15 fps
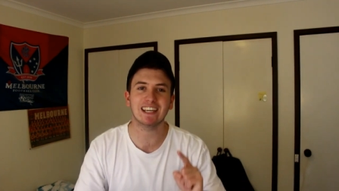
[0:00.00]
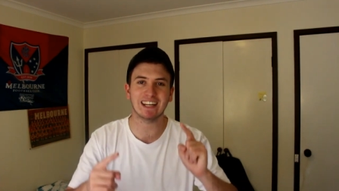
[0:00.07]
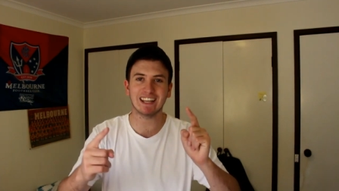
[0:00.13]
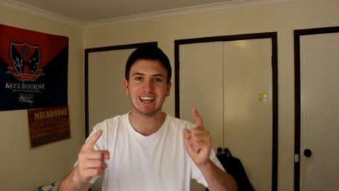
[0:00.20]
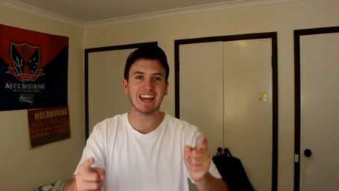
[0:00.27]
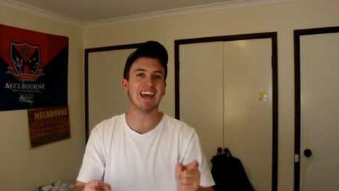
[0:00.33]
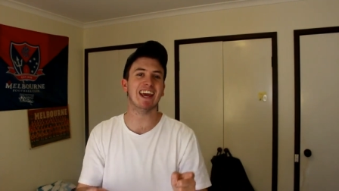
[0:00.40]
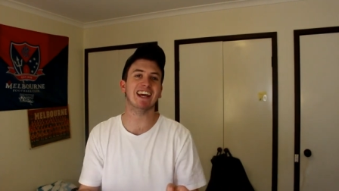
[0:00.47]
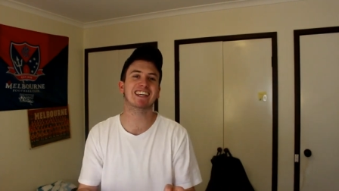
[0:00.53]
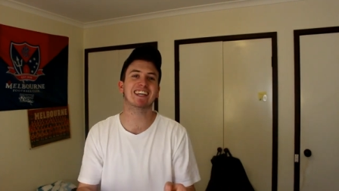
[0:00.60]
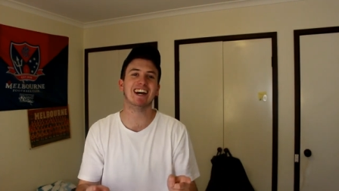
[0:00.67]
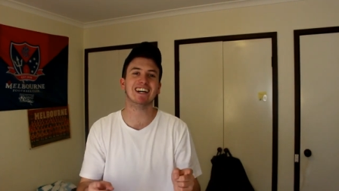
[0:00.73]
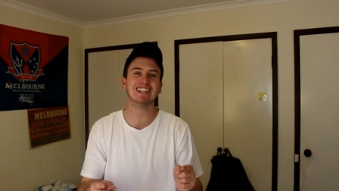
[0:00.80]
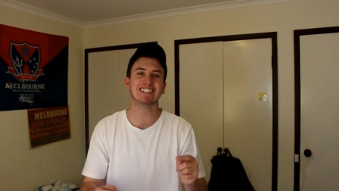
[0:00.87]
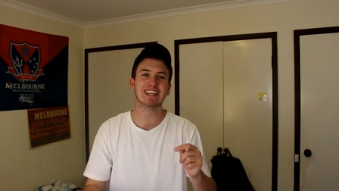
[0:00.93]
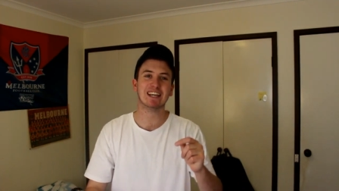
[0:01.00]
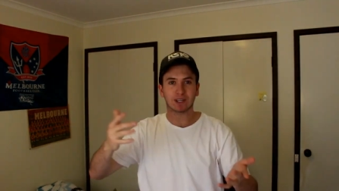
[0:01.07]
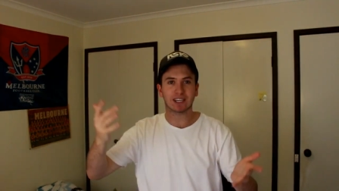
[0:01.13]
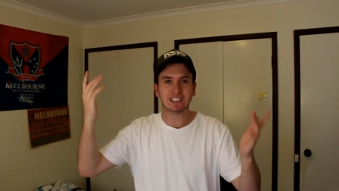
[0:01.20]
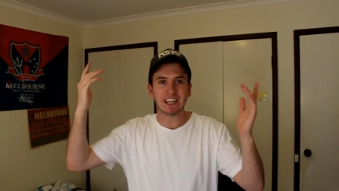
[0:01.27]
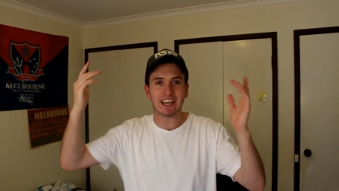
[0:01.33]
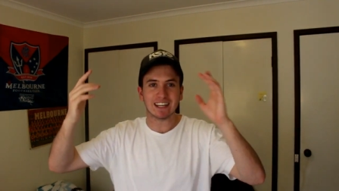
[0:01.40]
getting haircuts
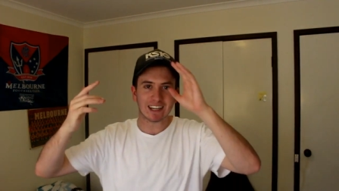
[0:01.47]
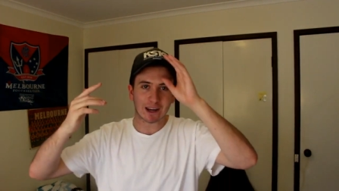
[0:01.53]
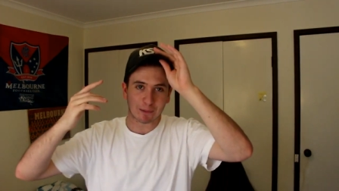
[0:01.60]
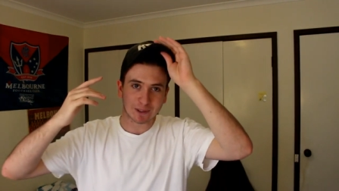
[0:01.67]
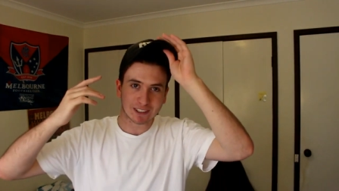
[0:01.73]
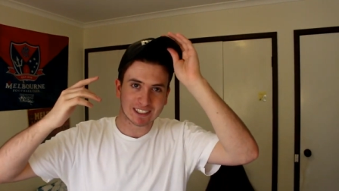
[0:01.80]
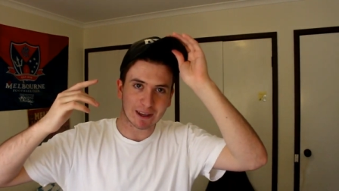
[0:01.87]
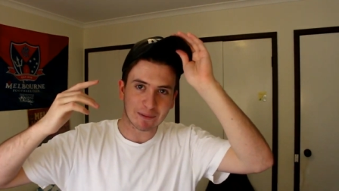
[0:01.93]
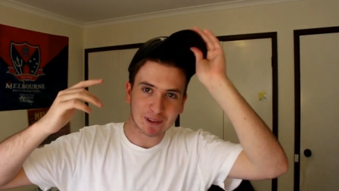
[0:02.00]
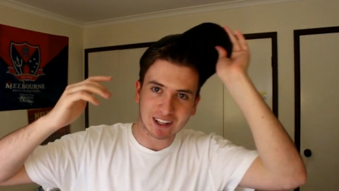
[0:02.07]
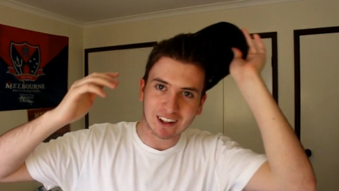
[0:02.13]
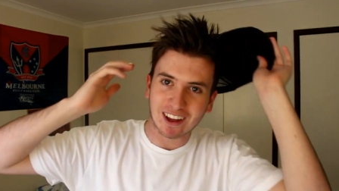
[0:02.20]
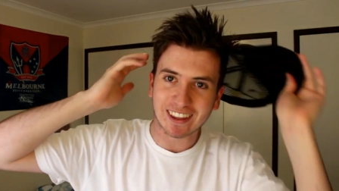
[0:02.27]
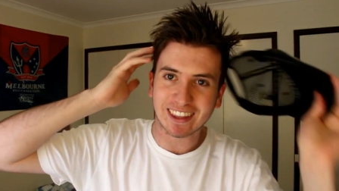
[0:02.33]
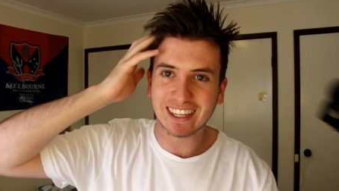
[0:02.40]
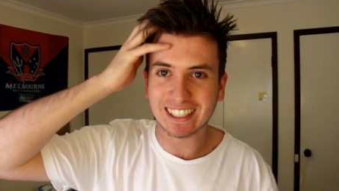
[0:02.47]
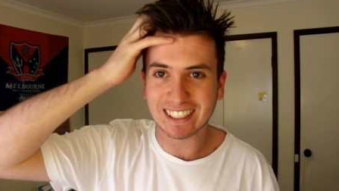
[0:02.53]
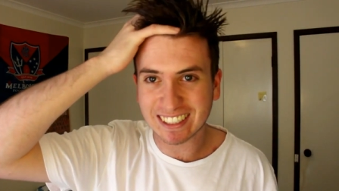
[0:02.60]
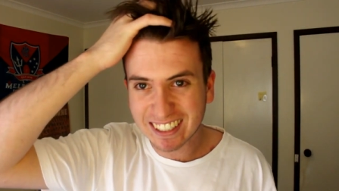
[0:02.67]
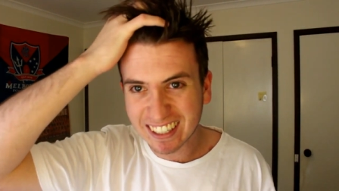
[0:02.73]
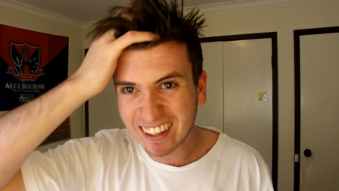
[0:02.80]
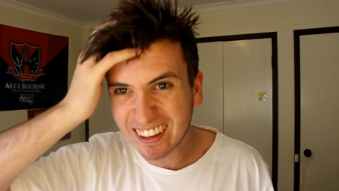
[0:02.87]
because you end up with something like
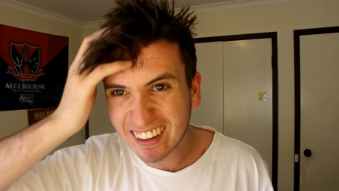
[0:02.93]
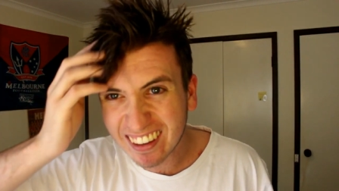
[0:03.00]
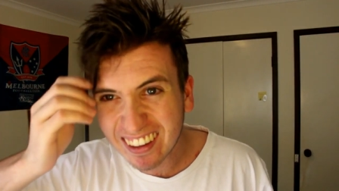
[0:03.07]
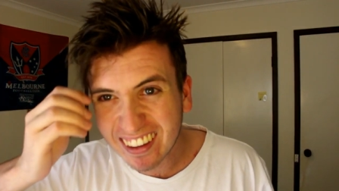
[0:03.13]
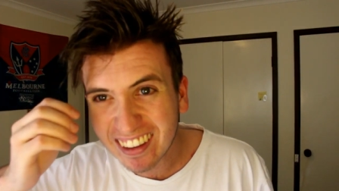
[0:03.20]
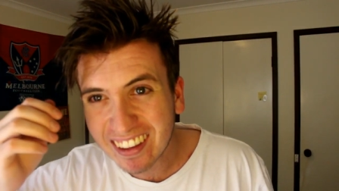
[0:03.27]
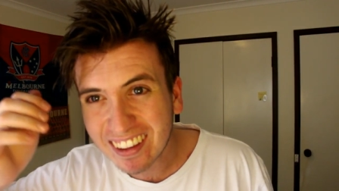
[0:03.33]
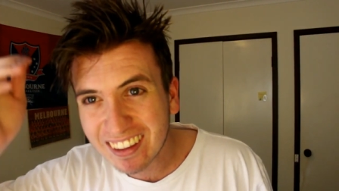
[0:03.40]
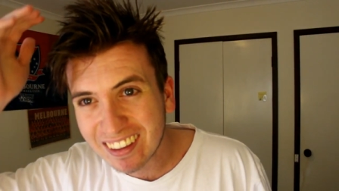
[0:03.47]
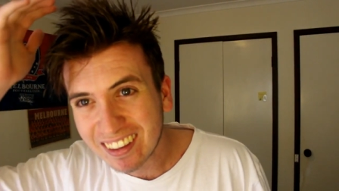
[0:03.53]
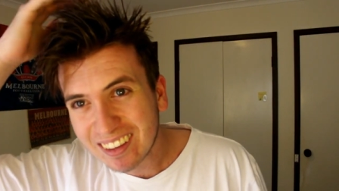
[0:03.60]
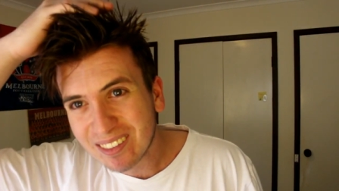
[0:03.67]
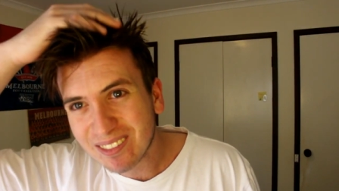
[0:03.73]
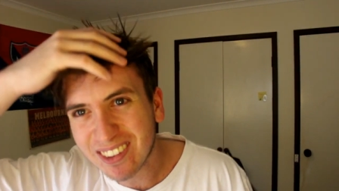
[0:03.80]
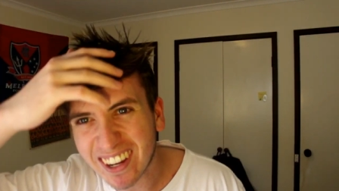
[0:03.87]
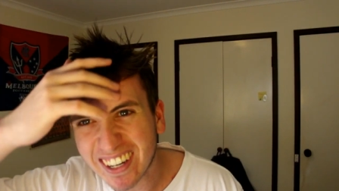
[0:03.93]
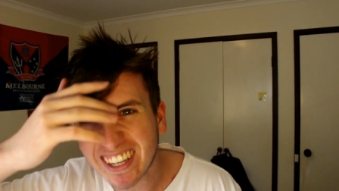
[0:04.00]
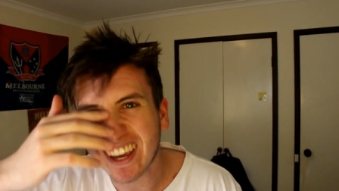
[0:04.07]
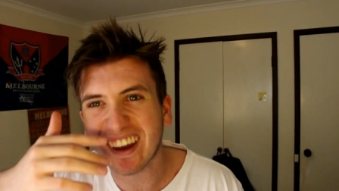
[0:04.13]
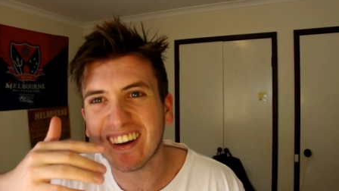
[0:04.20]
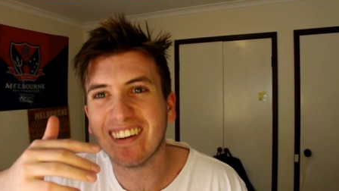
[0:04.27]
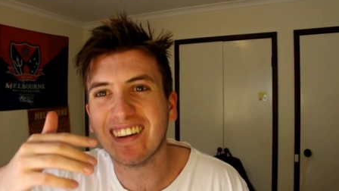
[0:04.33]
this. Bloody
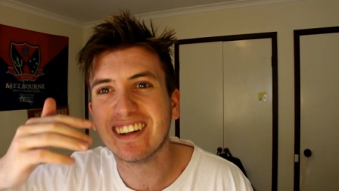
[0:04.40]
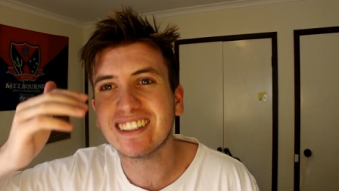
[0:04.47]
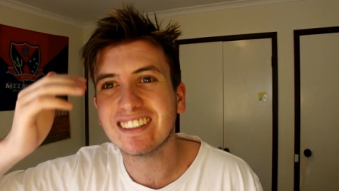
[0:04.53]
hell.